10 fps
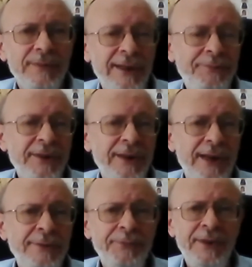If
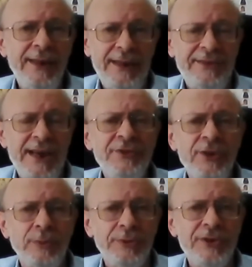he does
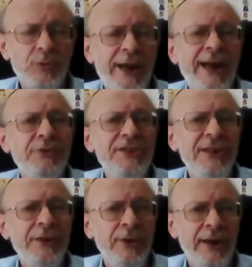hold this way, how does
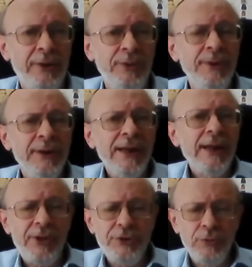he know
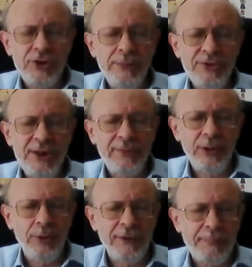that you don't take
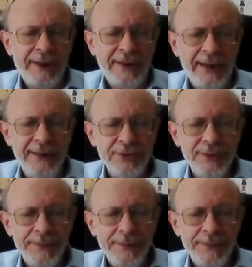the lulav by night?